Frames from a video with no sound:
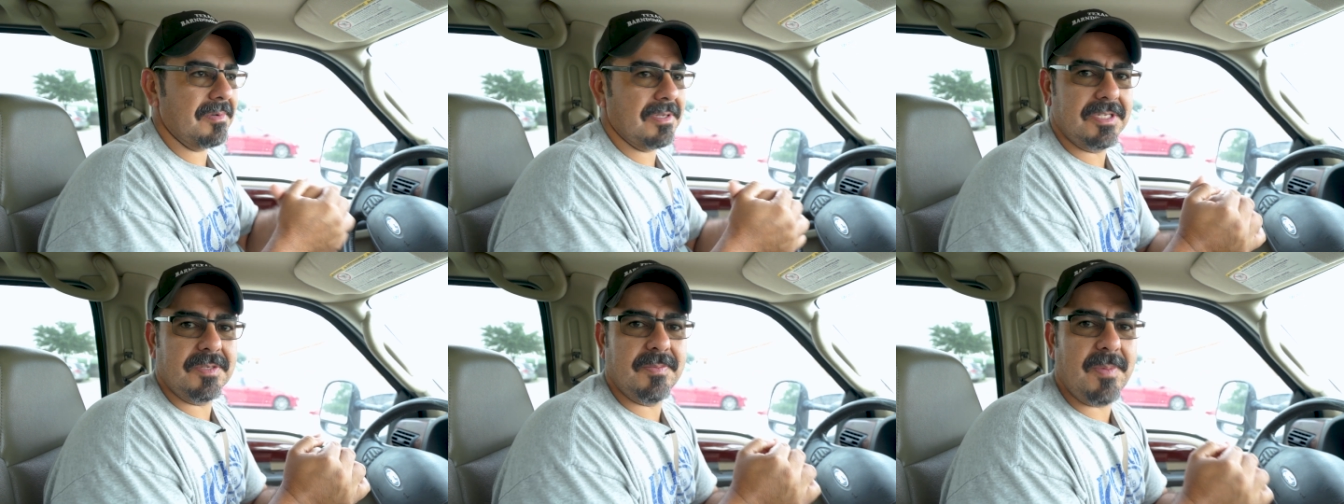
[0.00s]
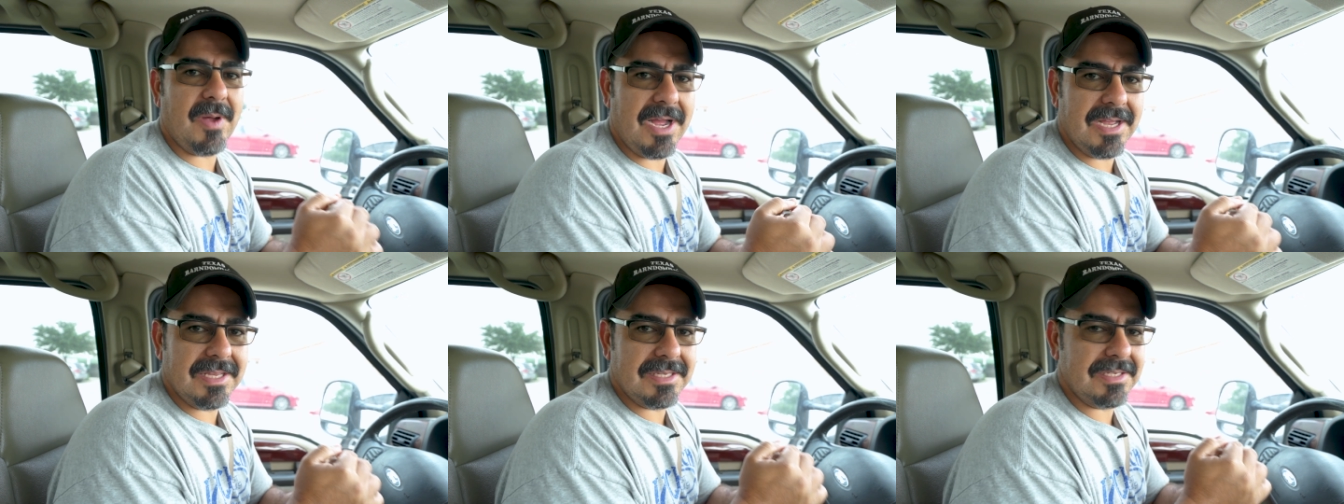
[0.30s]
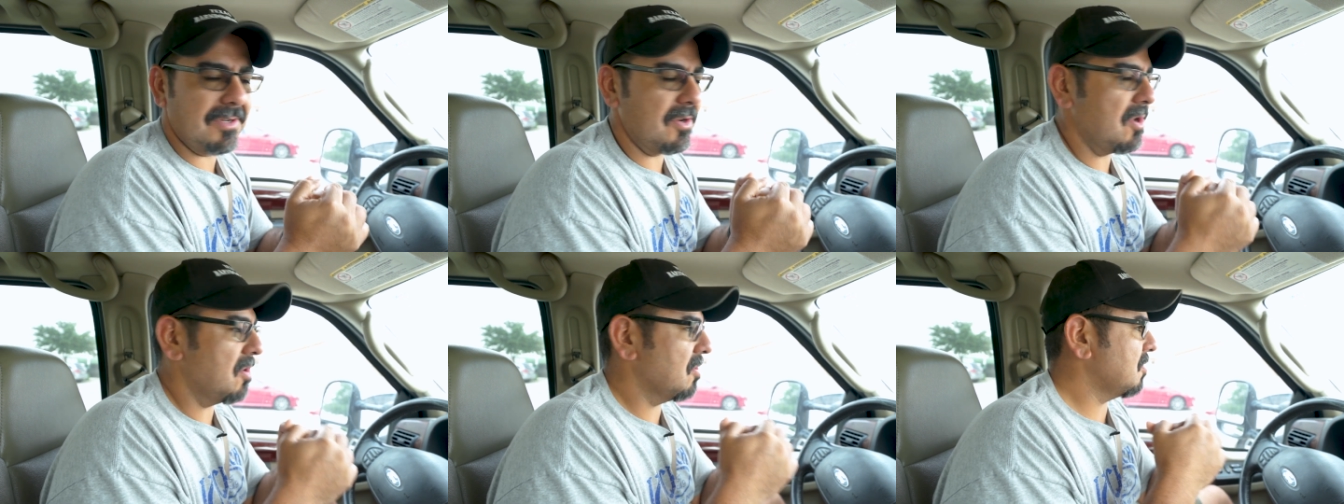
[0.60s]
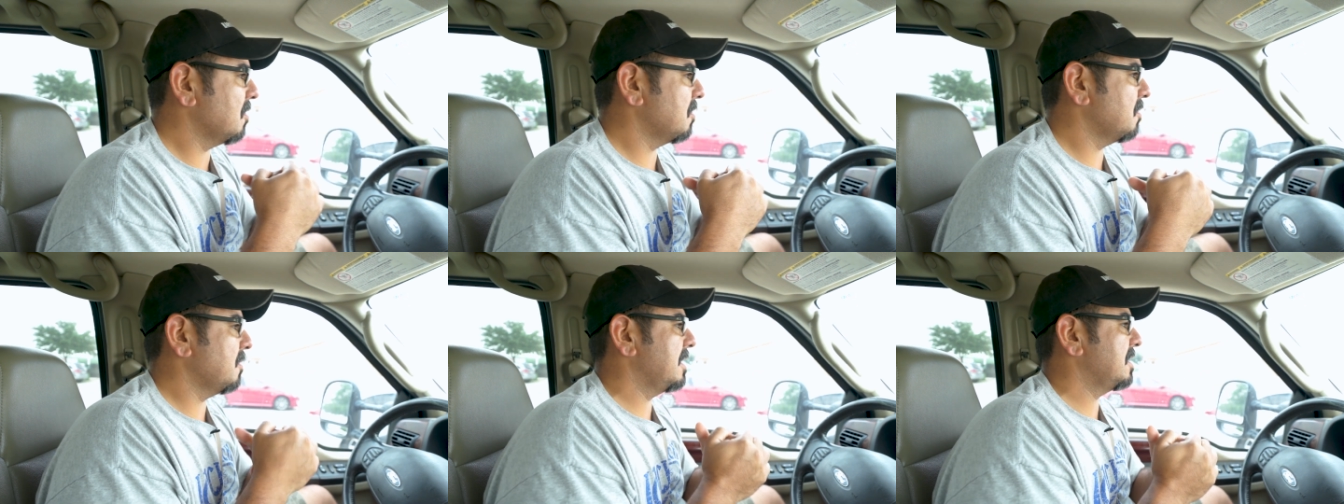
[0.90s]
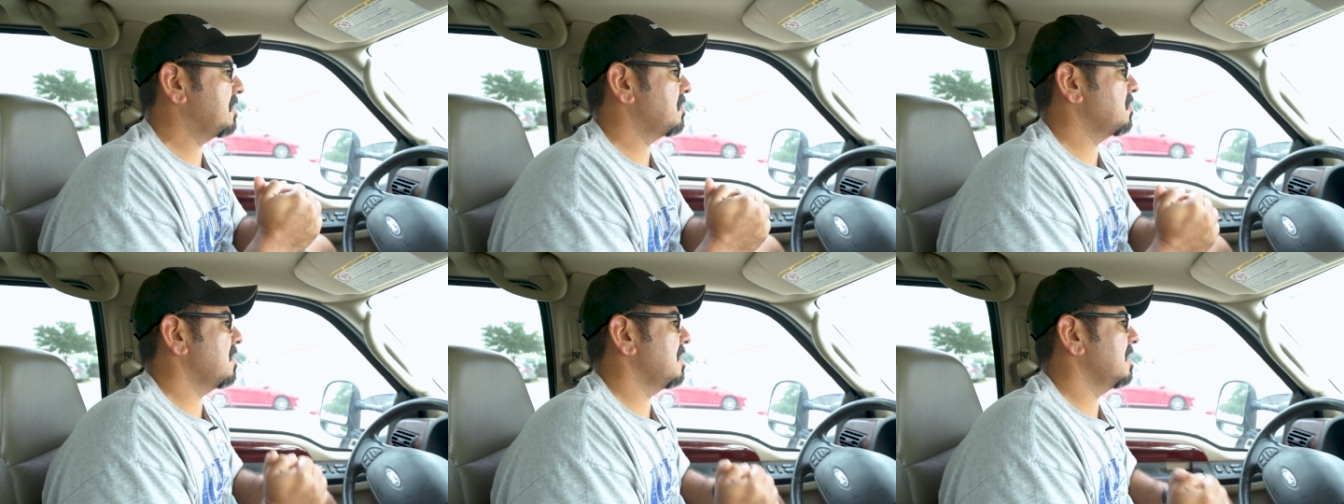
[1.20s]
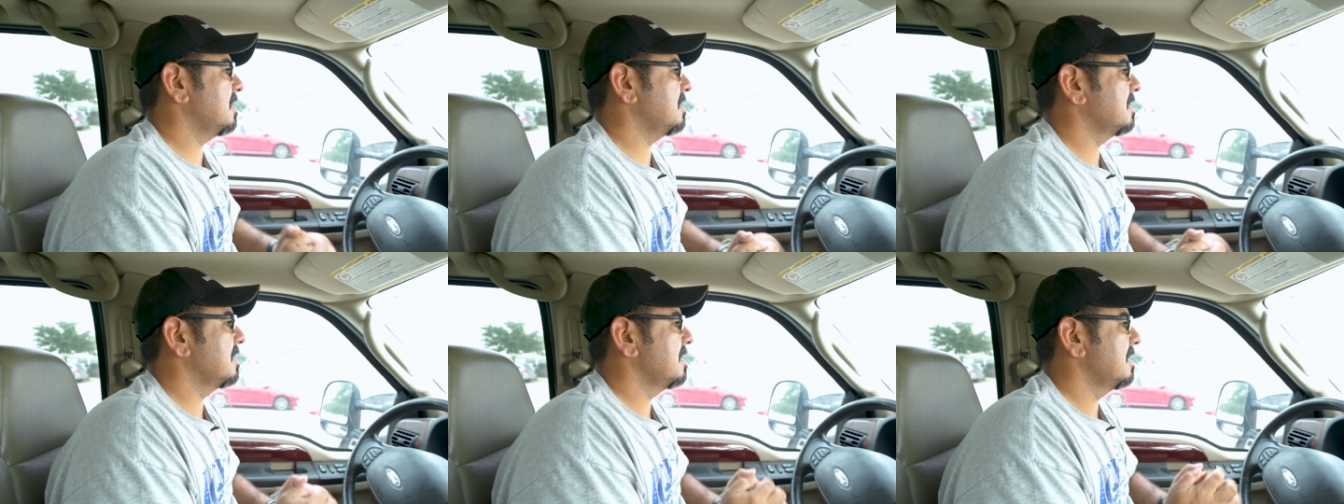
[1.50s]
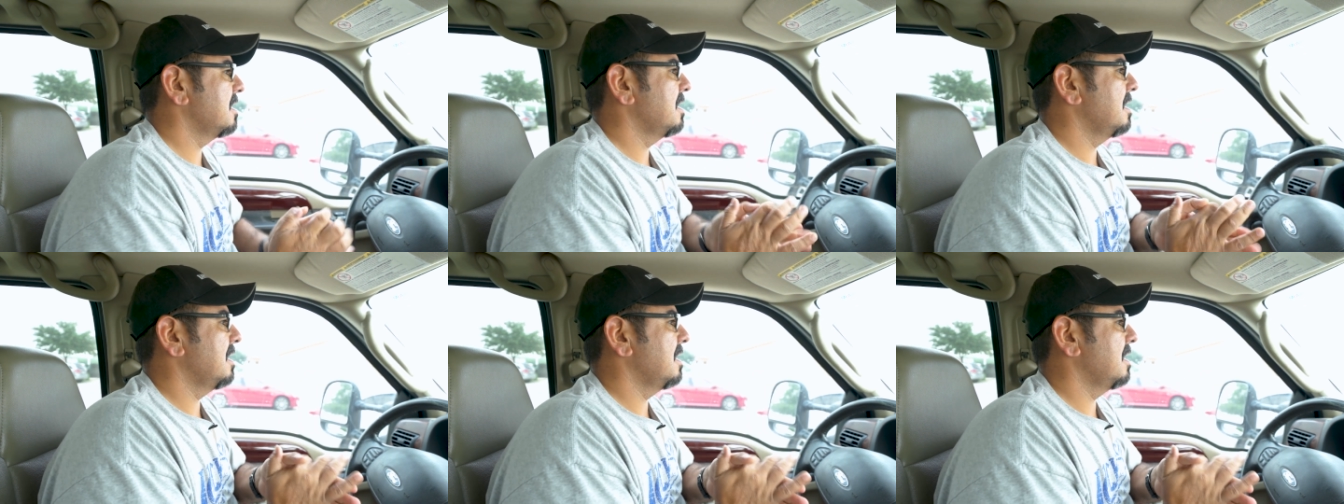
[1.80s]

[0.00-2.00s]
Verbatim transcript: spots, local restaurants,